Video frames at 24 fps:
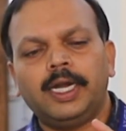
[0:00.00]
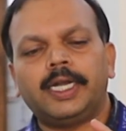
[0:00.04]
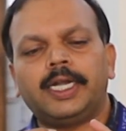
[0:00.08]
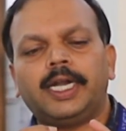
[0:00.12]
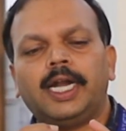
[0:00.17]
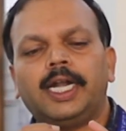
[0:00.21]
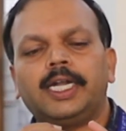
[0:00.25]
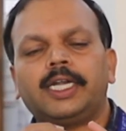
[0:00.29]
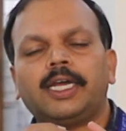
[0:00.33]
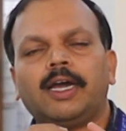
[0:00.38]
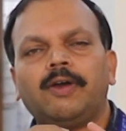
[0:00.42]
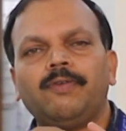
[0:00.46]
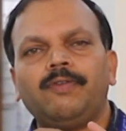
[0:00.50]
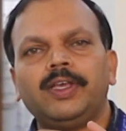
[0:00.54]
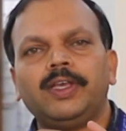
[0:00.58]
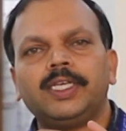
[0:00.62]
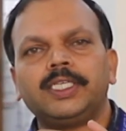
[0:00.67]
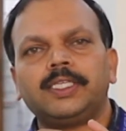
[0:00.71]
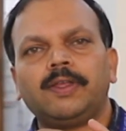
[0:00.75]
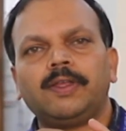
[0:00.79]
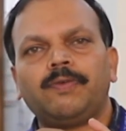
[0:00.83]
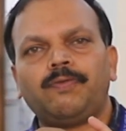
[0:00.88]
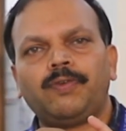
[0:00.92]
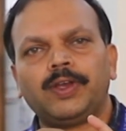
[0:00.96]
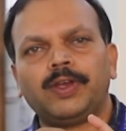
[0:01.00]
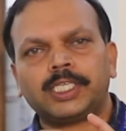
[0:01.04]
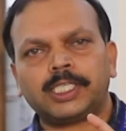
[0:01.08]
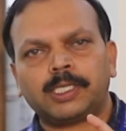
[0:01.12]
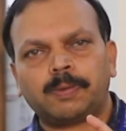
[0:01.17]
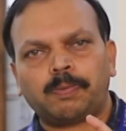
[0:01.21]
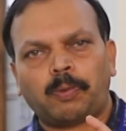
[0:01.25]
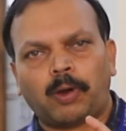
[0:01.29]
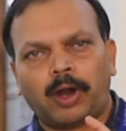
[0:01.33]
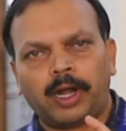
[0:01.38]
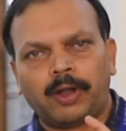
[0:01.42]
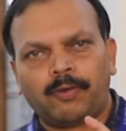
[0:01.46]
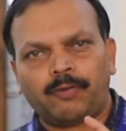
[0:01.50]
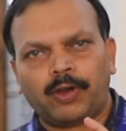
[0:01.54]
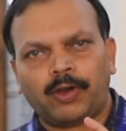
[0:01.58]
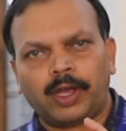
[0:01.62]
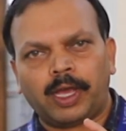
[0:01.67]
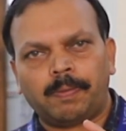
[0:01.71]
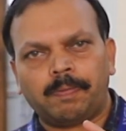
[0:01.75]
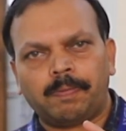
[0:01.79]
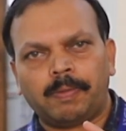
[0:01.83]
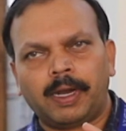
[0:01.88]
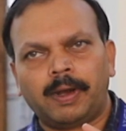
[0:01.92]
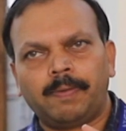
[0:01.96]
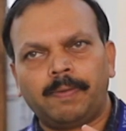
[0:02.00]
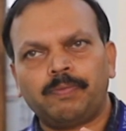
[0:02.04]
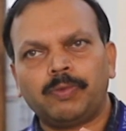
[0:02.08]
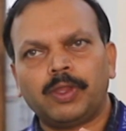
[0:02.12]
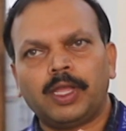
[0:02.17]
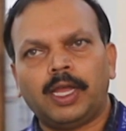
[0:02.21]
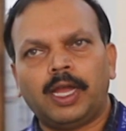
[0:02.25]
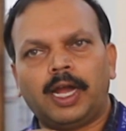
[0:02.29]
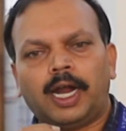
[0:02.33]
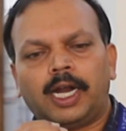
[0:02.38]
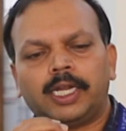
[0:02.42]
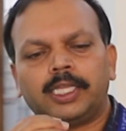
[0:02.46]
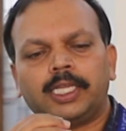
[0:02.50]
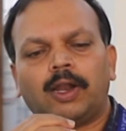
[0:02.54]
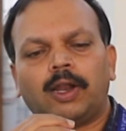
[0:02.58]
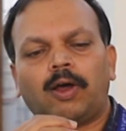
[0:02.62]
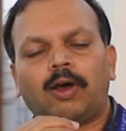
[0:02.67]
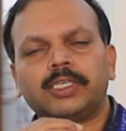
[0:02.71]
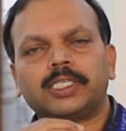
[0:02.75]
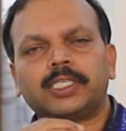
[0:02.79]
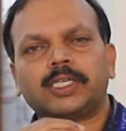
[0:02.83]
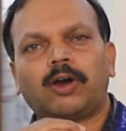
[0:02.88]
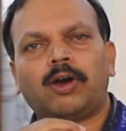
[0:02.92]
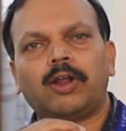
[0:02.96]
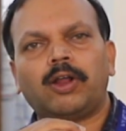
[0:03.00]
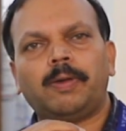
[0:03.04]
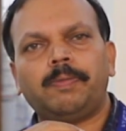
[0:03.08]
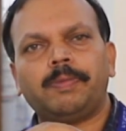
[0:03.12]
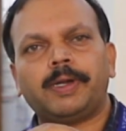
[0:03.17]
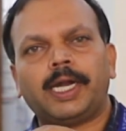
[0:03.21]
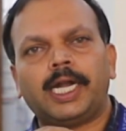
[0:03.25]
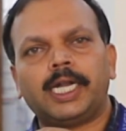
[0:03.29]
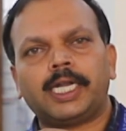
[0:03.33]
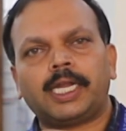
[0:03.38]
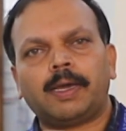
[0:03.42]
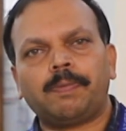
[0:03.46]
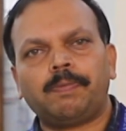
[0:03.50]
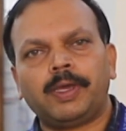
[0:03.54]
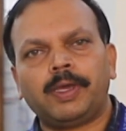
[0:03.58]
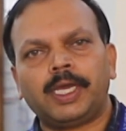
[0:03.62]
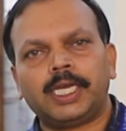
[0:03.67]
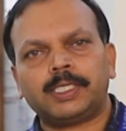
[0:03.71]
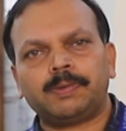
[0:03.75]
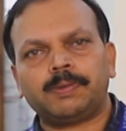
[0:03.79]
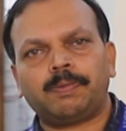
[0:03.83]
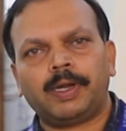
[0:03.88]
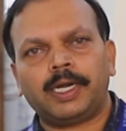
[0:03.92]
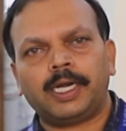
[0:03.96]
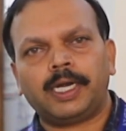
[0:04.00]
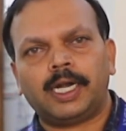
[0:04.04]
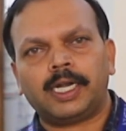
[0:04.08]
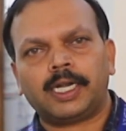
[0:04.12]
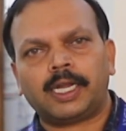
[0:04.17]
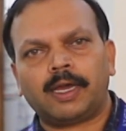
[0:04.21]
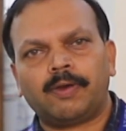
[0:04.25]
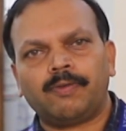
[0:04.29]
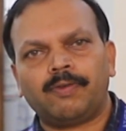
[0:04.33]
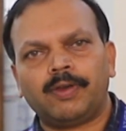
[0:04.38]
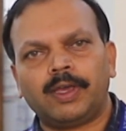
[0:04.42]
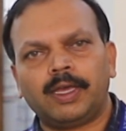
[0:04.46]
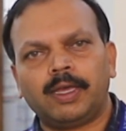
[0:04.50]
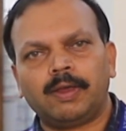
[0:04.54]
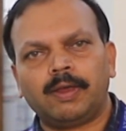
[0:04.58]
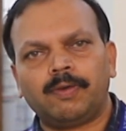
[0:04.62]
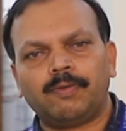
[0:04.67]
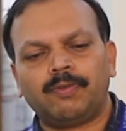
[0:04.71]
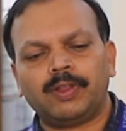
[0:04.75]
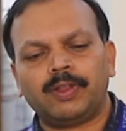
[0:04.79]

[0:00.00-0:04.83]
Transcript: delta V is the fixed 0.5 ml, and the last column delta pH by delta V.